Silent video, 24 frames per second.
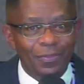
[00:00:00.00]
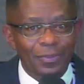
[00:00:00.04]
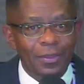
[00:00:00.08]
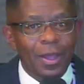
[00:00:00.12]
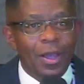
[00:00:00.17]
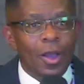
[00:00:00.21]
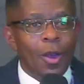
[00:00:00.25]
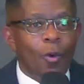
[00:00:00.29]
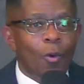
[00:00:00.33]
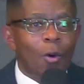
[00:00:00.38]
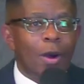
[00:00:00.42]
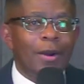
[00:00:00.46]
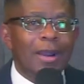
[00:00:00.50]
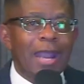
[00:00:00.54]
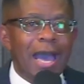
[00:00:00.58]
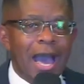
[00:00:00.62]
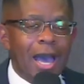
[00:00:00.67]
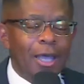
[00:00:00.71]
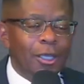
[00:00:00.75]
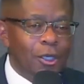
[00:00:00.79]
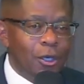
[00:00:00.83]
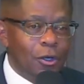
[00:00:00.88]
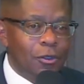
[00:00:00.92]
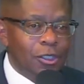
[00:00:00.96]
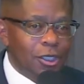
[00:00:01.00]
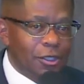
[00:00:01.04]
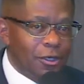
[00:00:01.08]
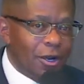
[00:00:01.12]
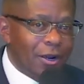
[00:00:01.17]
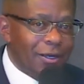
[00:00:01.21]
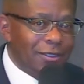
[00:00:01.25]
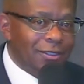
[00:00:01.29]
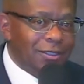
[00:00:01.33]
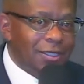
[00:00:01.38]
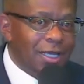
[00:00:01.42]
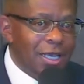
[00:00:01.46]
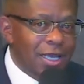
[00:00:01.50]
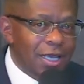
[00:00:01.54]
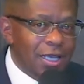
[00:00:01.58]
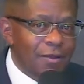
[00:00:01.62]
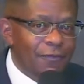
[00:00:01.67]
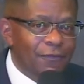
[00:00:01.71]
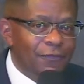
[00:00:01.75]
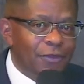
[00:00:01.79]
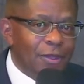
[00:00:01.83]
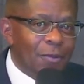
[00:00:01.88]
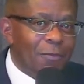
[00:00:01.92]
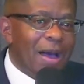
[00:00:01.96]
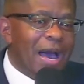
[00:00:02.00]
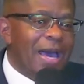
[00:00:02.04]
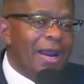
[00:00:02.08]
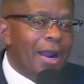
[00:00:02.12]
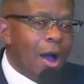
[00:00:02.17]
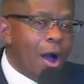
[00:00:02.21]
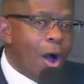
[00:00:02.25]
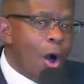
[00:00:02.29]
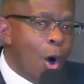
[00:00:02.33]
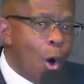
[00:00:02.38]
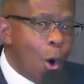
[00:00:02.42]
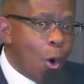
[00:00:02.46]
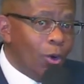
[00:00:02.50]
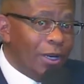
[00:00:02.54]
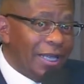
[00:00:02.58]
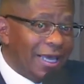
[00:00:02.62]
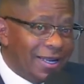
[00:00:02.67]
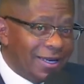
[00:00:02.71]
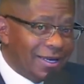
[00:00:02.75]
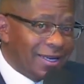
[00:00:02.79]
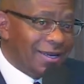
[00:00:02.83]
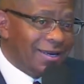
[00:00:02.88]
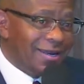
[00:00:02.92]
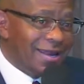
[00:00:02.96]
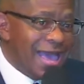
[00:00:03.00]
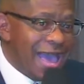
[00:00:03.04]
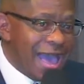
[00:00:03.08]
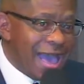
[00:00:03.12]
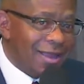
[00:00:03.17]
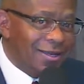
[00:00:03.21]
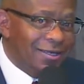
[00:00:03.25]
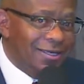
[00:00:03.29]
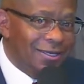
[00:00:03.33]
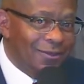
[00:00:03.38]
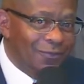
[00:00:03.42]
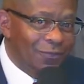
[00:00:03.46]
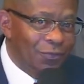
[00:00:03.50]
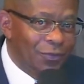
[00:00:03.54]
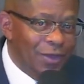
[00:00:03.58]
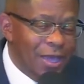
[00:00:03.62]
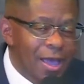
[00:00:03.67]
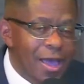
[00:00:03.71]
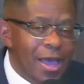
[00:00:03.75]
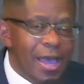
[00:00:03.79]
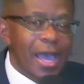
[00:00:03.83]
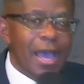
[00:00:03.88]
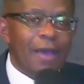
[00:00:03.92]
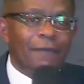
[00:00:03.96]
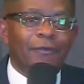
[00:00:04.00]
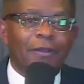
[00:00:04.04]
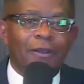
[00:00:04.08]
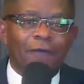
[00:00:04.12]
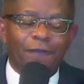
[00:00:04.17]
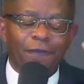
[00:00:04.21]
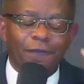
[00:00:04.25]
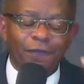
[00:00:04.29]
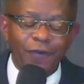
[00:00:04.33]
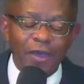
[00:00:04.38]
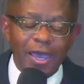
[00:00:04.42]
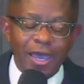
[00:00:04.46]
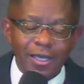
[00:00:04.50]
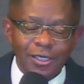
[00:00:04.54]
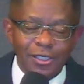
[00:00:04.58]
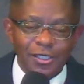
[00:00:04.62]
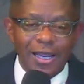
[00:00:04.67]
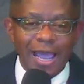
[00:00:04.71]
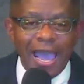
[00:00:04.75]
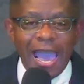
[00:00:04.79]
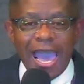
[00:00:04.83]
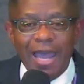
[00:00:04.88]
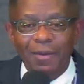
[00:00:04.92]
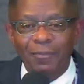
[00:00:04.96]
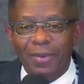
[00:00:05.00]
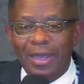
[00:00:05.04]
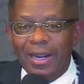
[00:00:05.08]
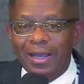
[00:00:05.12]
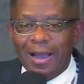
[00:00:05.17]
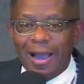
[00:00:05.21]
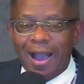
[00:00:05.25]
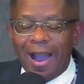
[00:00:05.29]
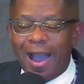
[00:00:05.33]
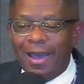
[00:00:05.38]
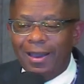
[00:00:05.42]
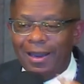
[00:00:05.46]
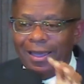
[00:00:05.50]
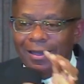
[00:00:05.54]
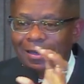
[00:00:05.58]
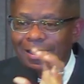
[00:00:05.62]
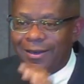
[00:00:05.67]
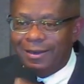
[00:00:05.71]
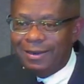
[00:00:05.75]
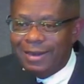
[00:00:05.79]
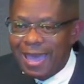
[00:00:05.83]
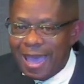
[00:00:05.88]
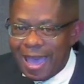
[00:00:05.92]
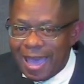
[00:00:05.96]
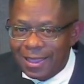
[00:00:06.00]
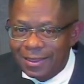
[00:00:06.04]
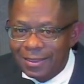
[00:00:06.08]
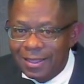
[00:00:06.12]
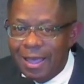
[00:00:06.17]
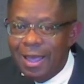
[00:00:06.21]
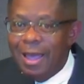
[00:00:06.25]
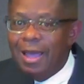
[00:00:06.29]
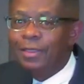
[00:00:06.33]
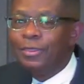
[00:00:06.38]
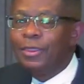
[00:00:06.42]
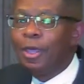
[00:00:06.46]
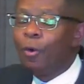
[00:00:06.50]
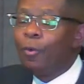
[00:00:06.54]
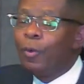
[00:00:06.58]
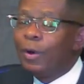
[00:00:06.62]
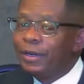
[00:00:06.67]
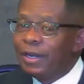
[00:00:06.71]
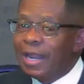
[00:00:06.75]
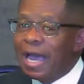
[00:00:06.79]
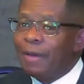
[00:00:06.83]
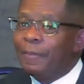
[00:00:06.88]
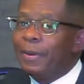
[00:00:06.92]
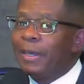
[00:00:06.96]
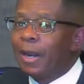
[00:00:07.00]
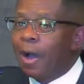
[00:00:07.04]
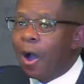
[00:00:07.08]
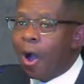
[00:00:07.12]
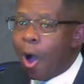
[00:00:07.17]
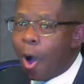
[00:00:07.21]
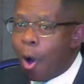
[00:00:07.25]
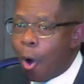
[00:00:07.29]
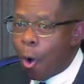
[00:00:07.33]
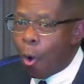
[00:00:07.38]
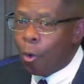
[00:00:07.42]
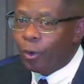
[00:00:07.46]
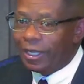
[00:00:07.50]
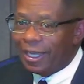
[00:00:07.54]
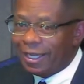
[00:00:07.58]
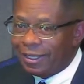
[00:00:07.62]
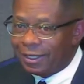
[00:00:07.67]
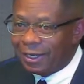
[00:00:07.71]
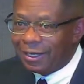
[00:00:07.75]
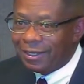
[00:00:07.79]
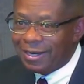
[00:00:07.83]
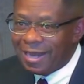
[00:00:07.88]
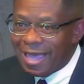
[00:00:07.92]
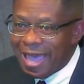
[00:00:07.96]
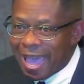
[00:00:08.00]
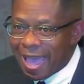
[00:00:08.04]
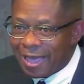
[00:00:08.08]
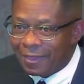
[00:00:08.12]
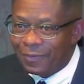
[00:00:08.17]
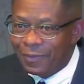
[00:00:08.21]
were now using their teeth to bite a hole in the net. If the fish had been caught in the net, there would not have been a hole in the net.